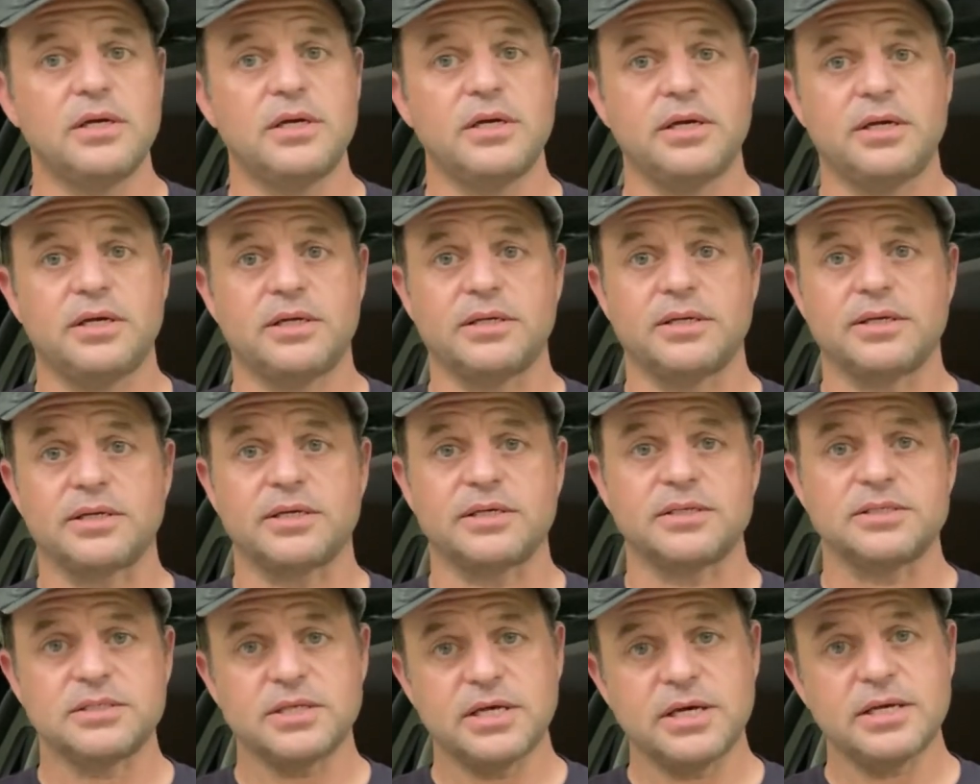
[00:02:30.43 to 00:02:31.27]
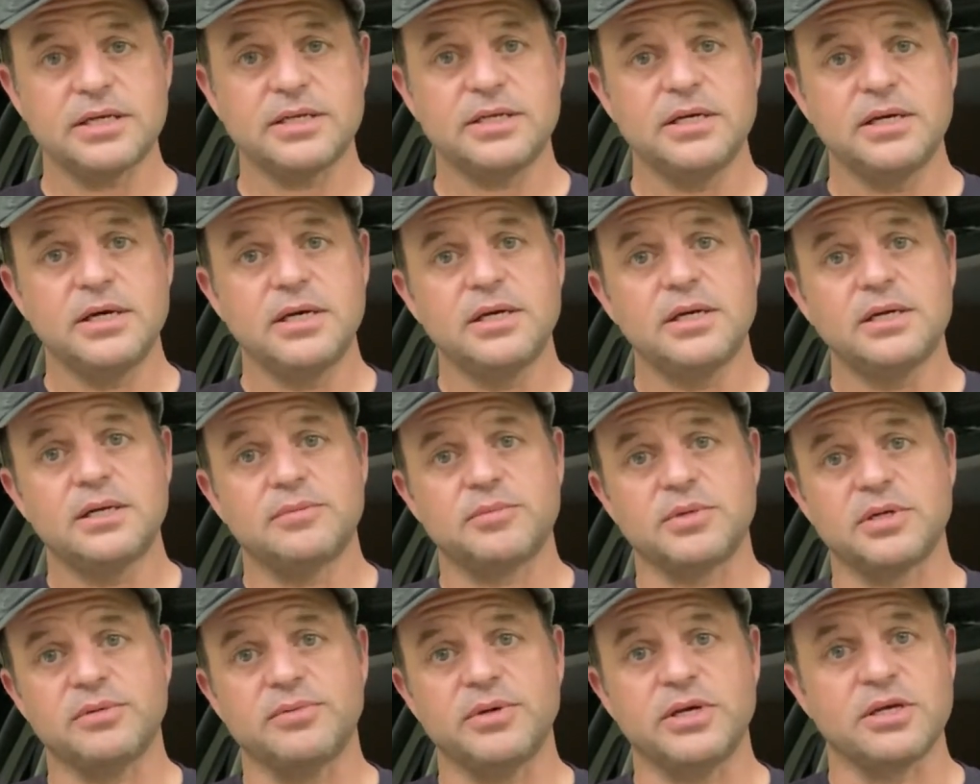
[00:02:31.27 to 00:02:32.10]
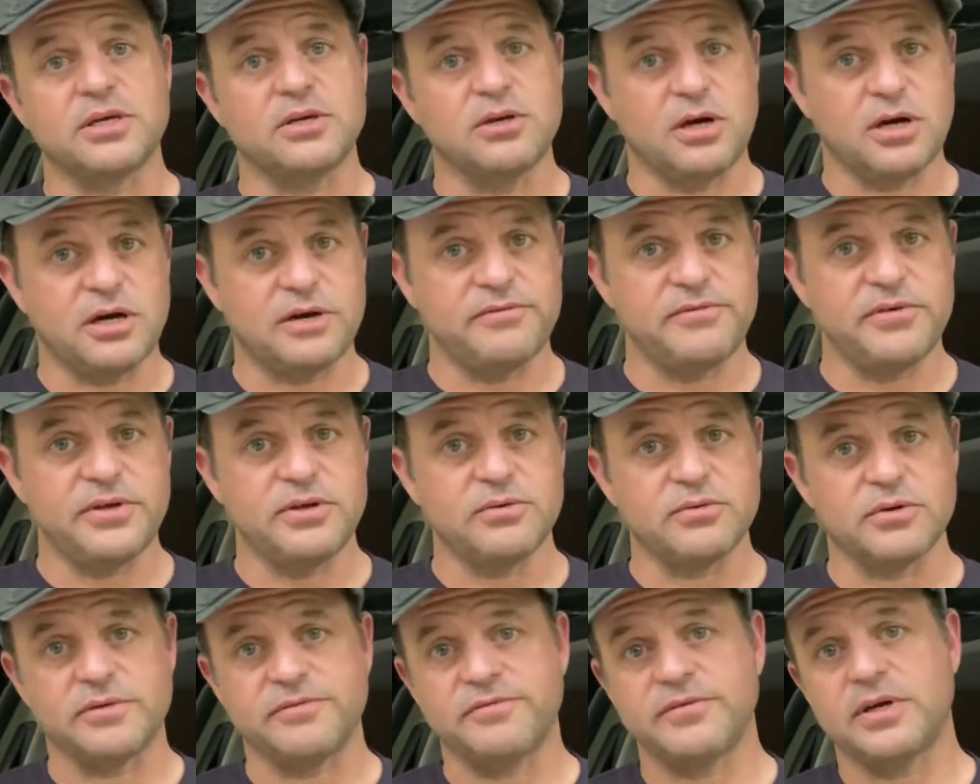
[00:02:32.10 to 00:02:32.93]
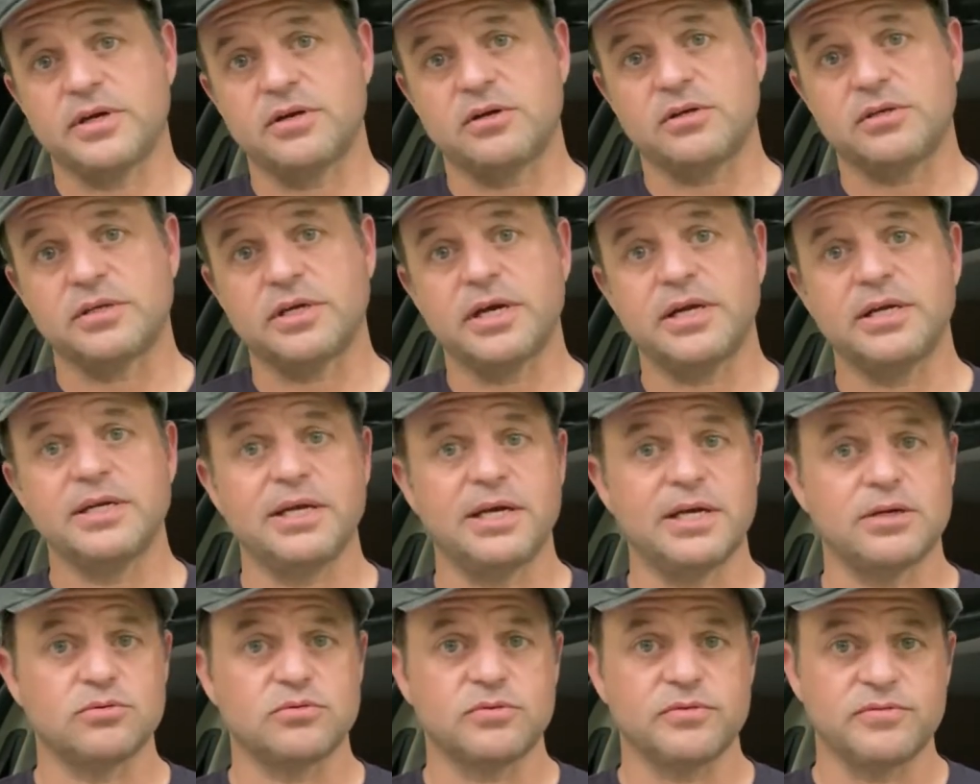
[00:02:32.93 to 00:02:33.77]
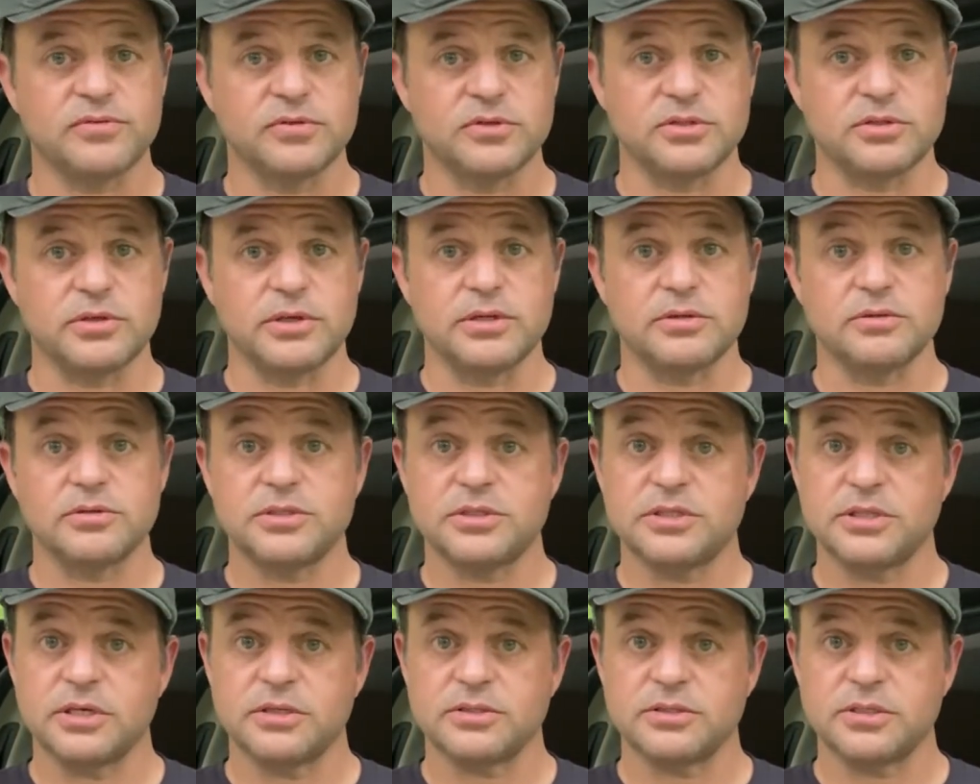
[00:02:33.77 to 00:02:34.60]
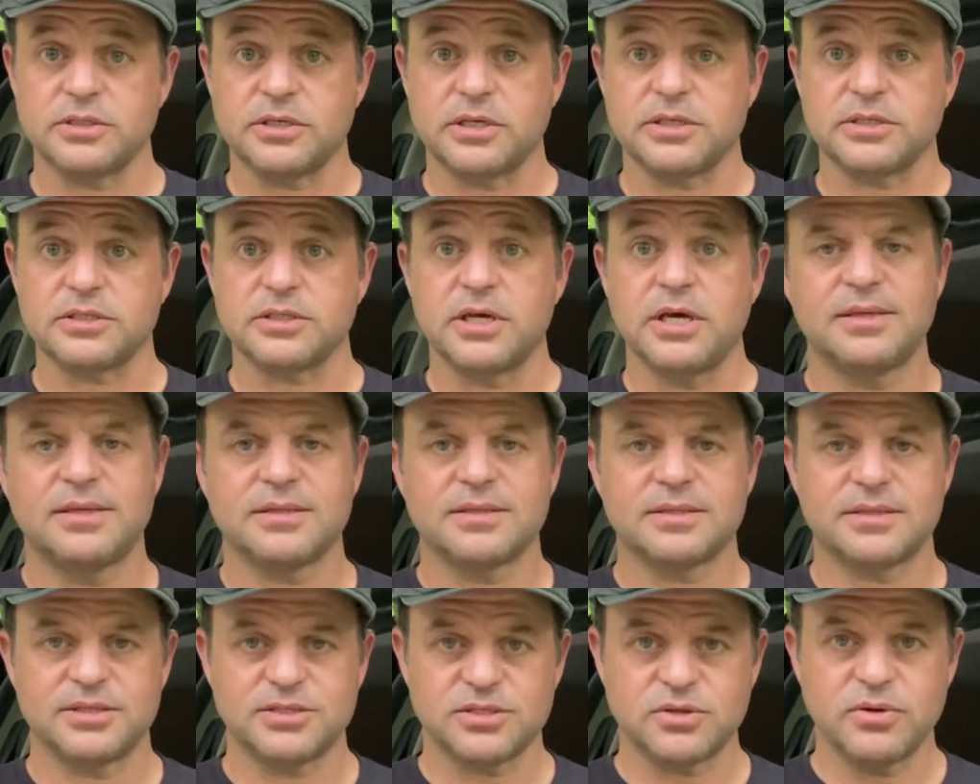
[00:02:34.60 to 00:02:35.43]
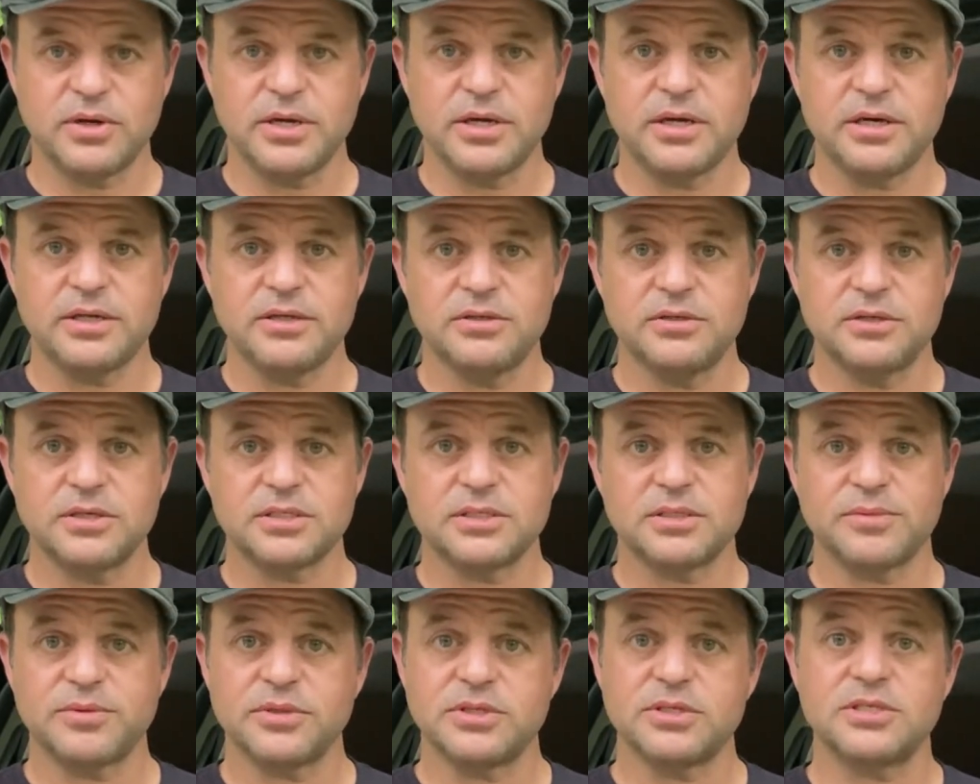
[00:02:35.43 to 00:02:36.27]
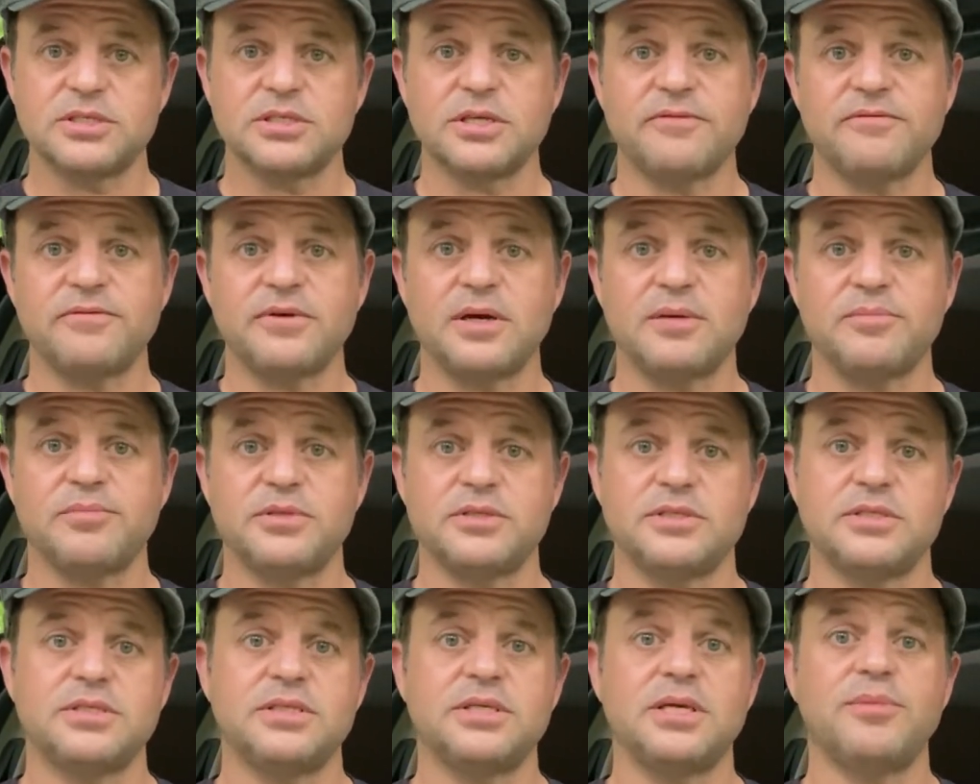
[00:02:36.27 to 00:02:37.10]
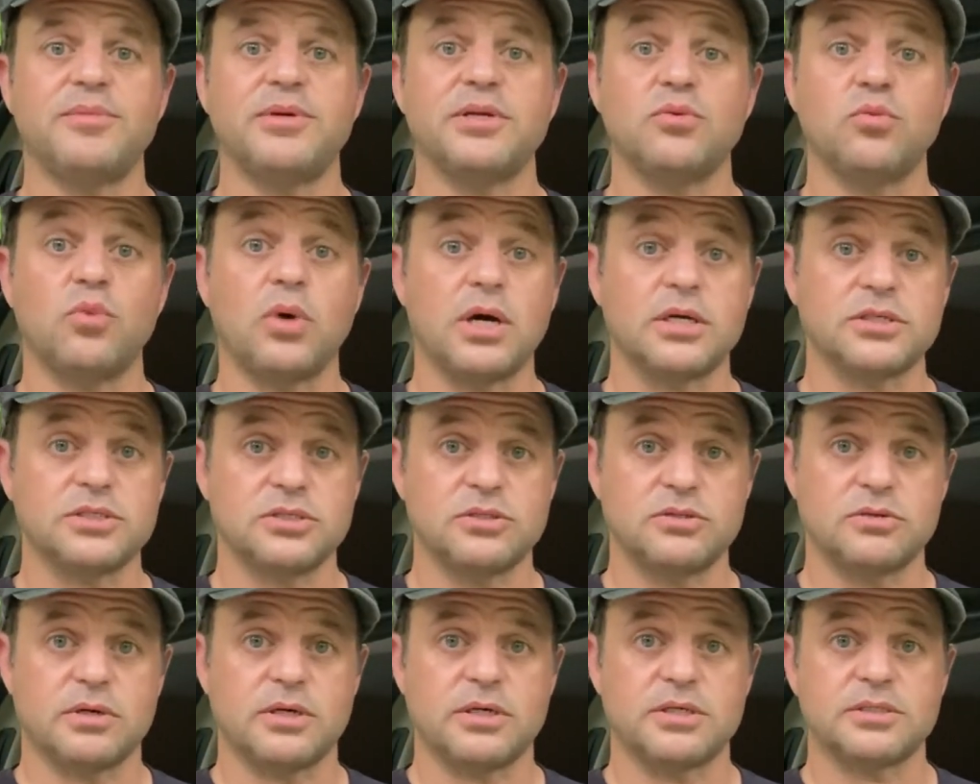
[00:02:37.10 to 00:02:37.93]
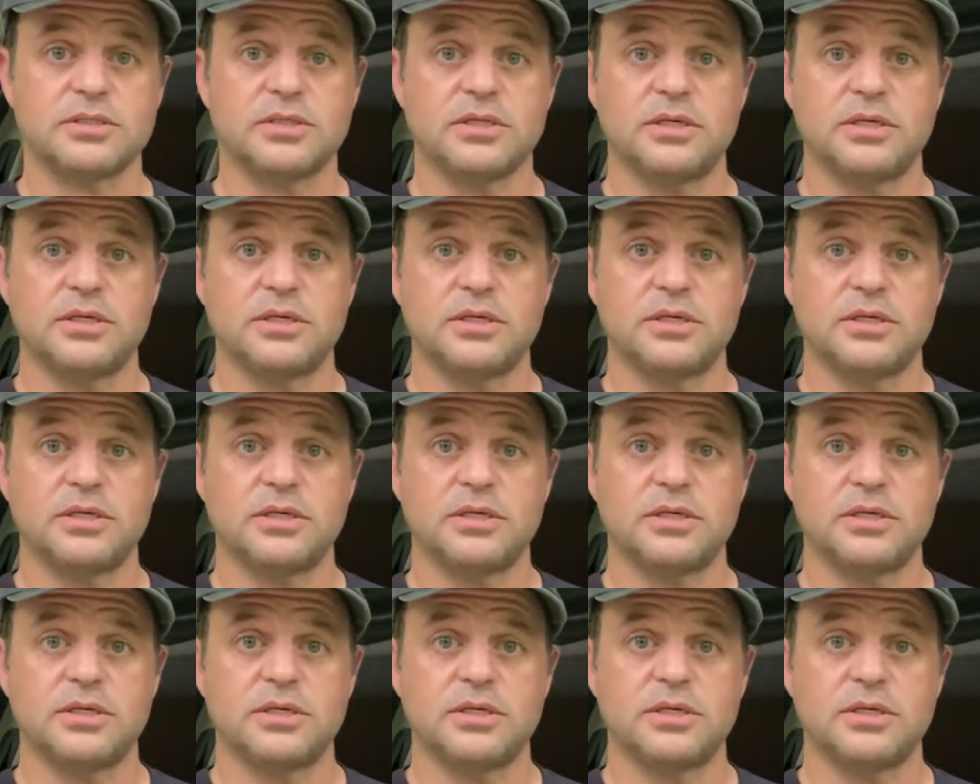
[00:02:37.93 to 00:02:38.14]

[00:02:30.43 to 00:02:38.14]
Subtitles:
And like I said, I'm gonna make coffee, run a fan all night, and a refrigerator and see how it does. Let's go ahead and hook some of this stuff up and see how many watts it draws.